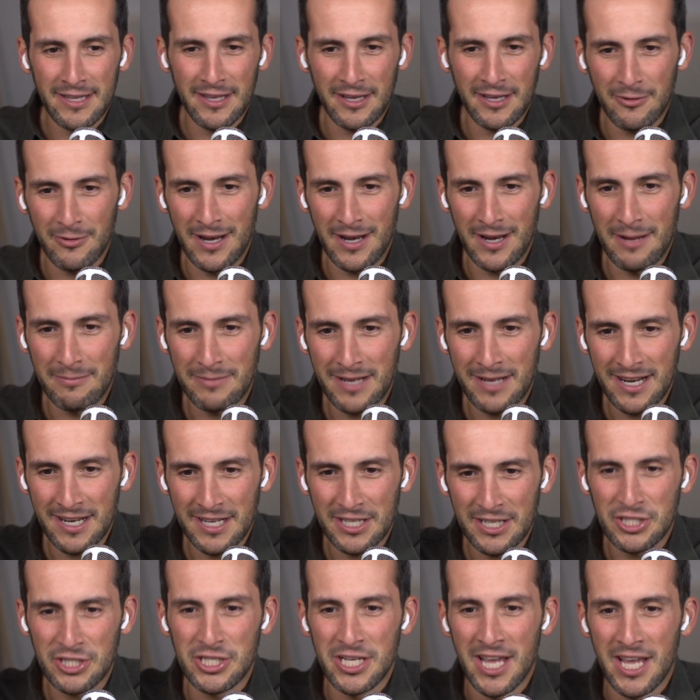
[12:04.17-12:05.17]
Like when I'm
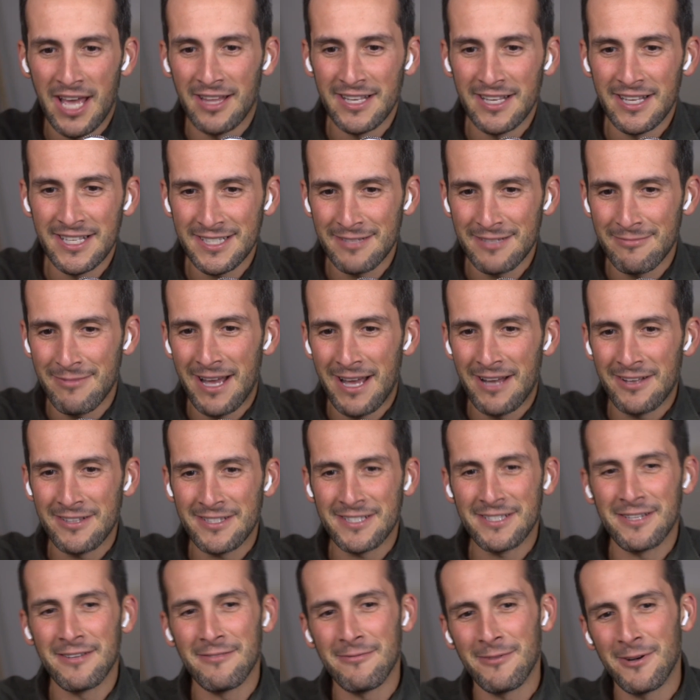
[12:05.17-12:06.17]
getting jealous
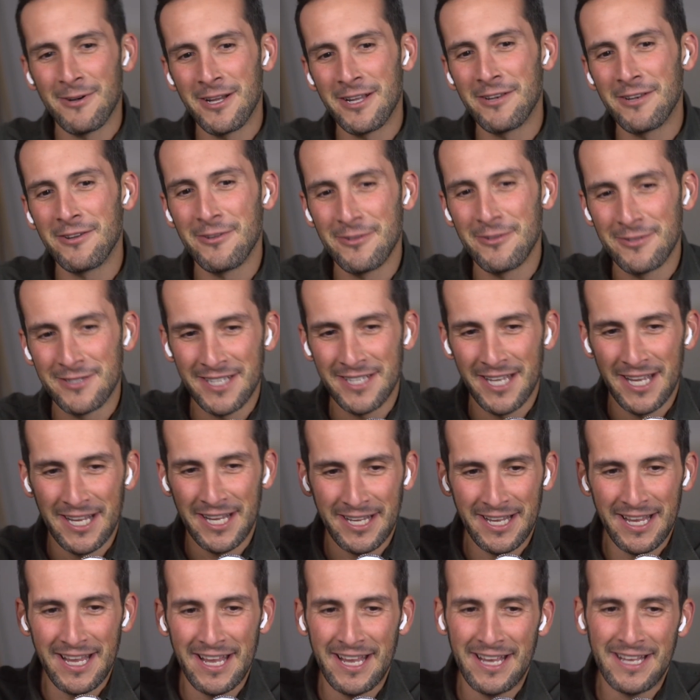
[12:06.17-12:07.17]
about someone who's
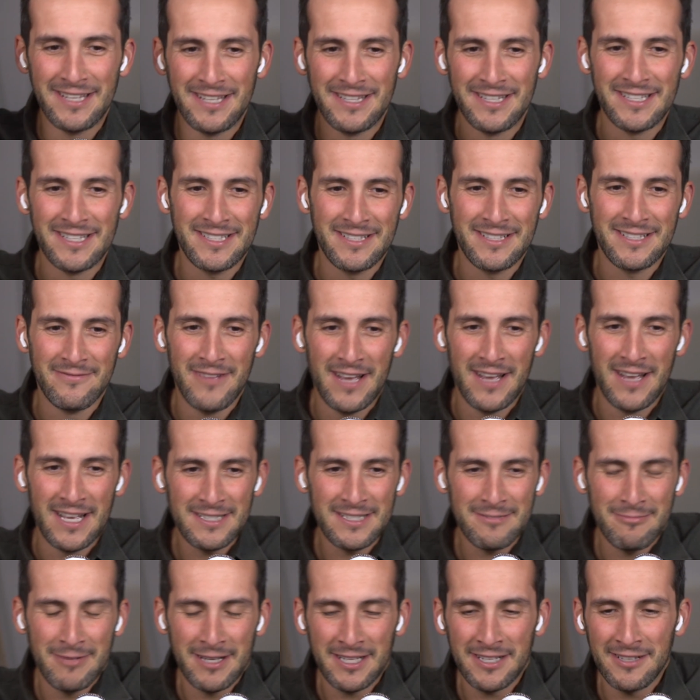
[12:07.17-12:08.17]
like in this
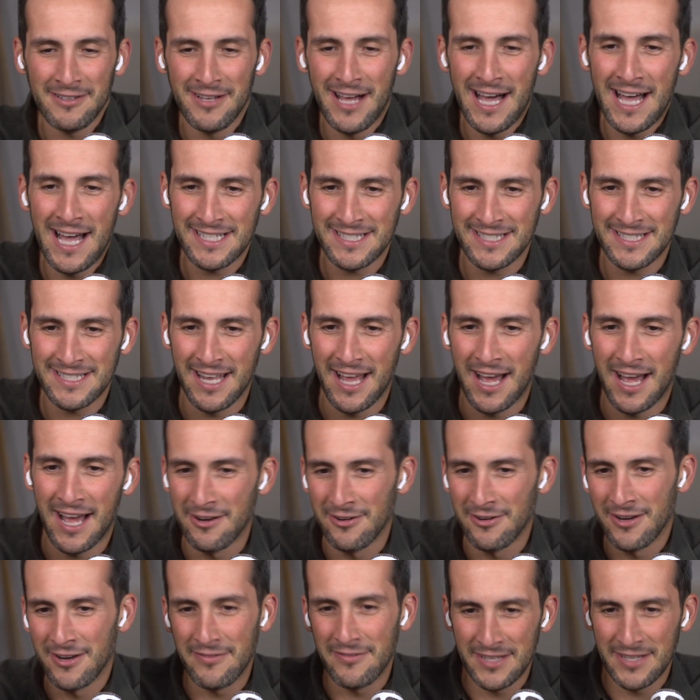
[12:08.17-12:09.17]
investment class that I
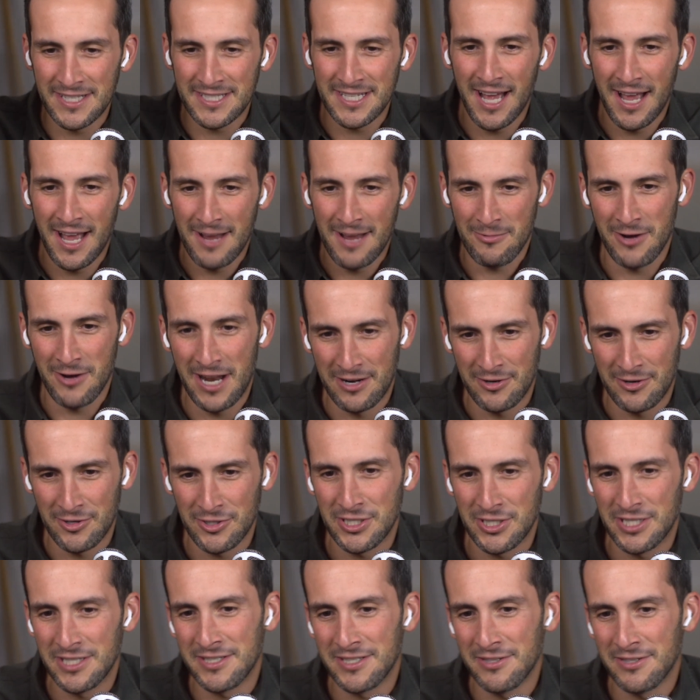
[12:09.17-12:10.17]
don't have the time or
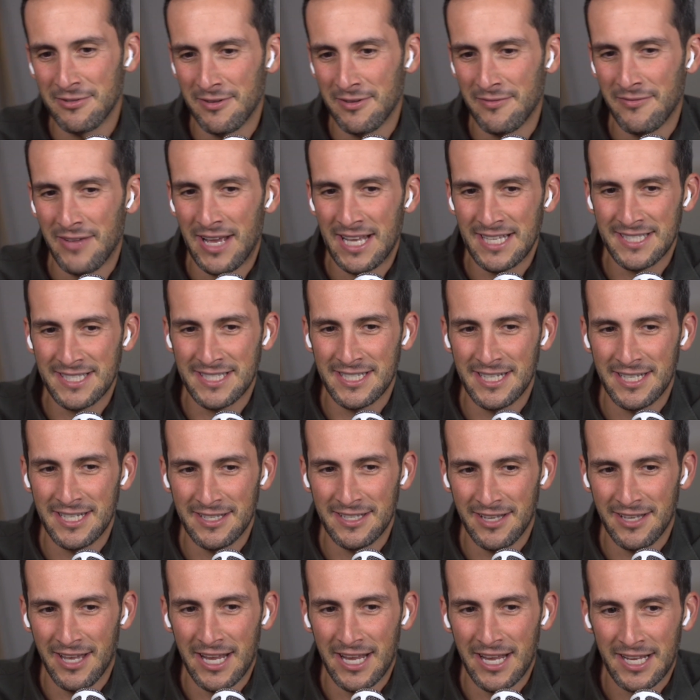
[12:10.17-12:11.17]
energy to invest
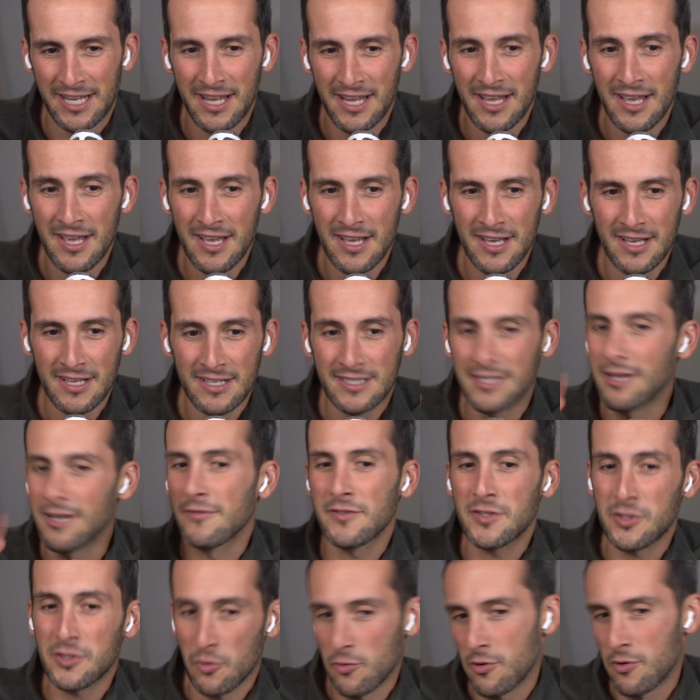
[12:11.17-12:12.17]
in, like
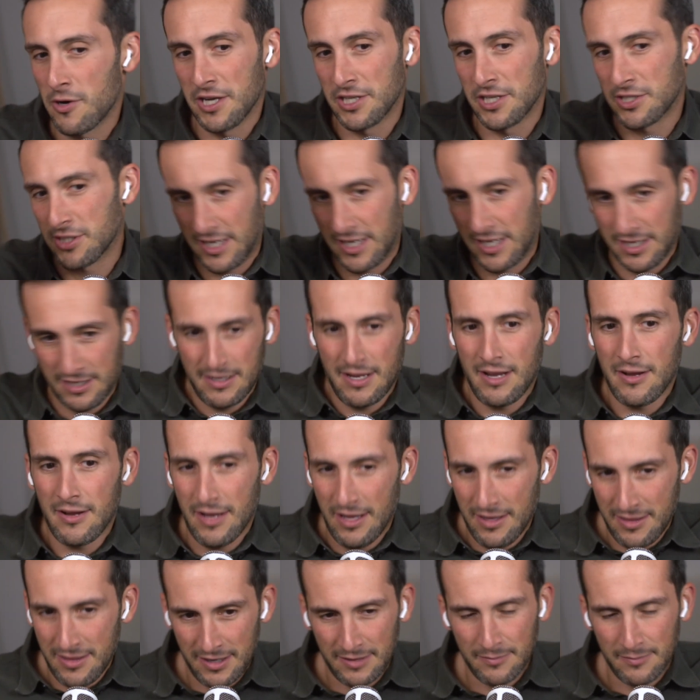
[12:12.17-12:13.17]
self-storage. Like
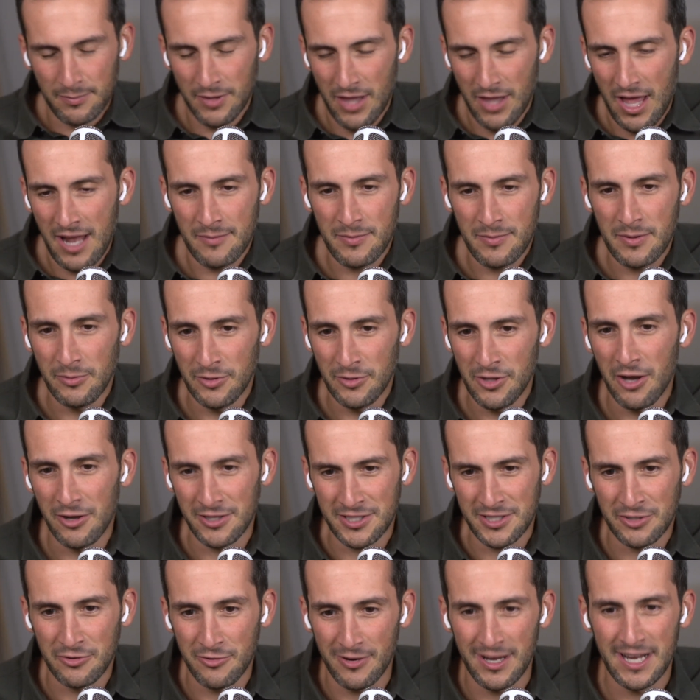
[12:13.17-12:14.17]
I think a lot of people know
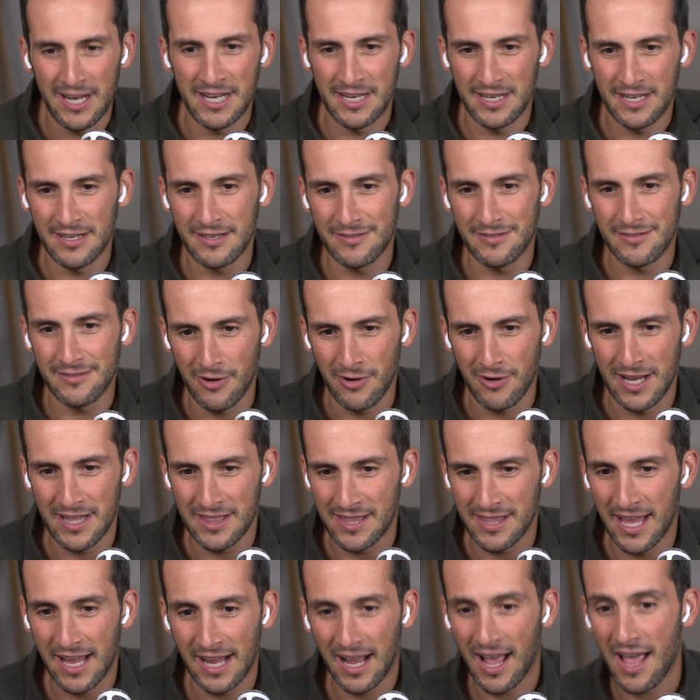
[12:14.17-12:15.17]
it's a great
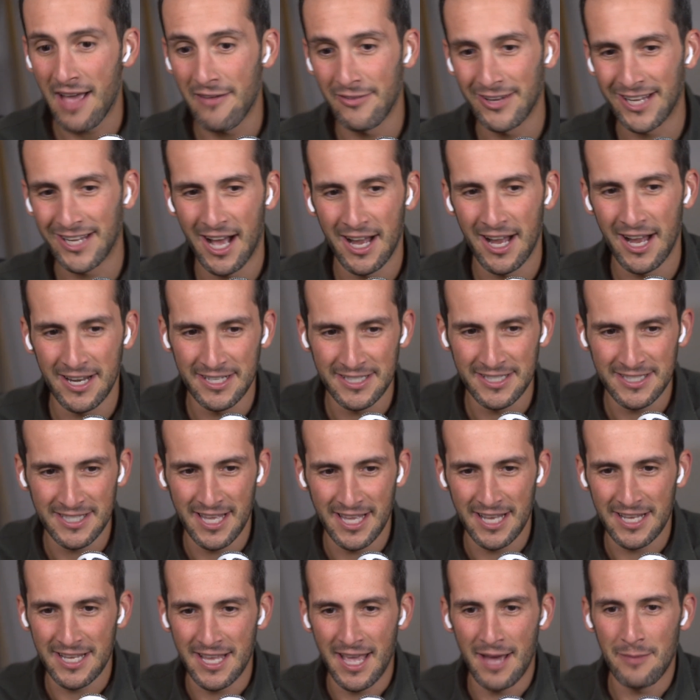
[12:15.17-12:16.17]
thing. I haven't gotten into
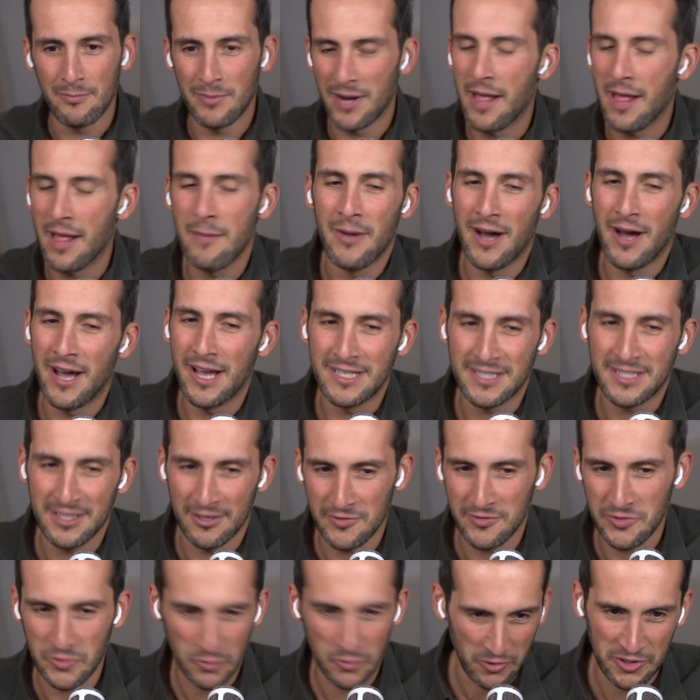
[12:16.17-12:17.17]
that yet, but I buy
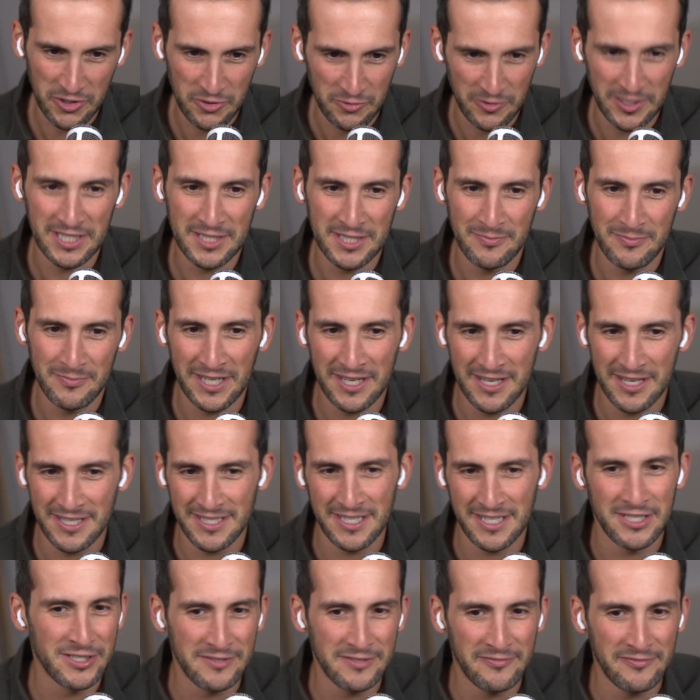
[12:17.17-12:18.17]
self-storage REITs because
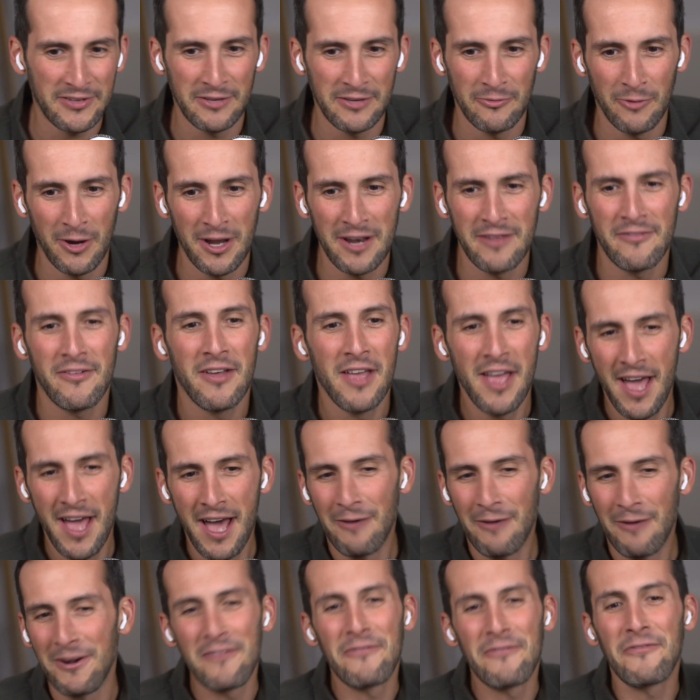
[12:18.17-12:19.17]
I just I want
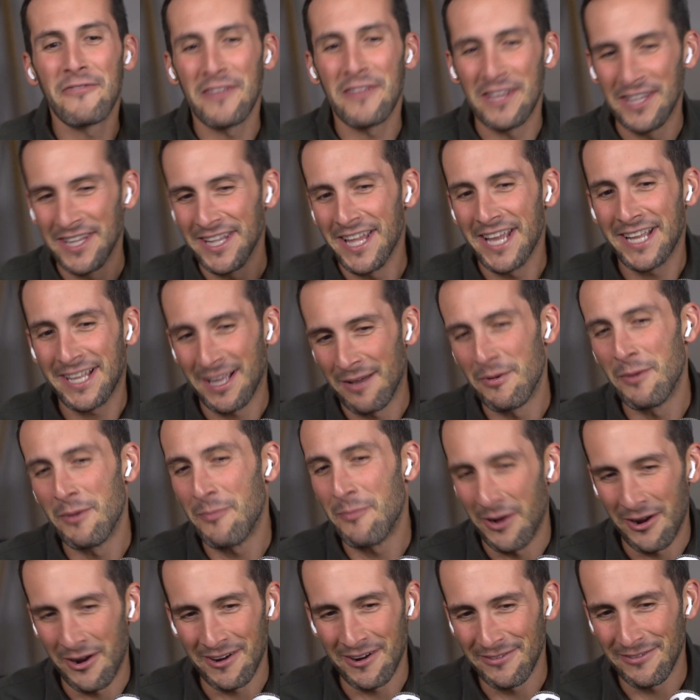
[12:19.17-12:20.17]
to feel like I'm a
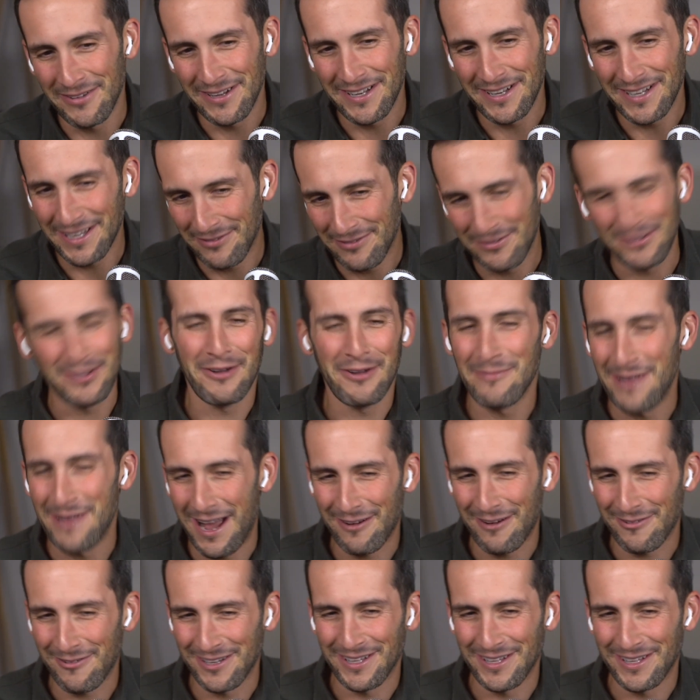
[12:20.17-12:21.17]
part of it, even though I'm
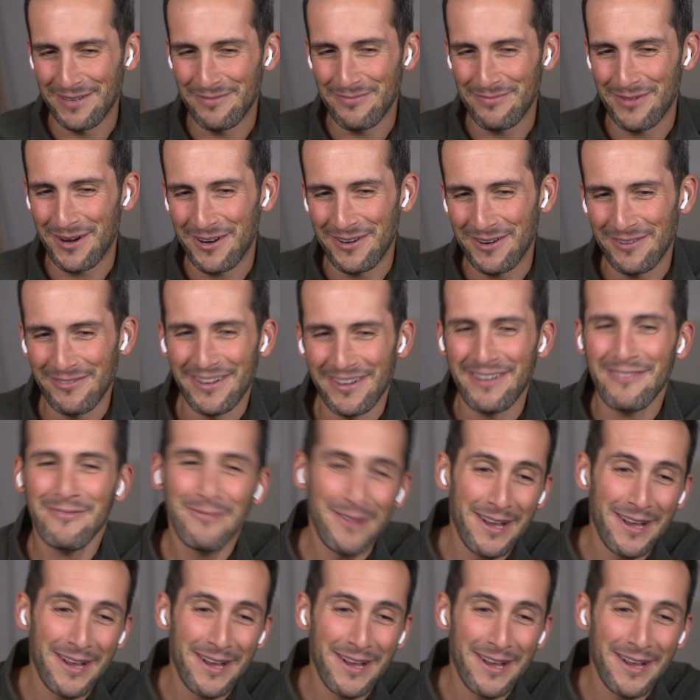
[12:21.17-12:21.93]
not really a part of it.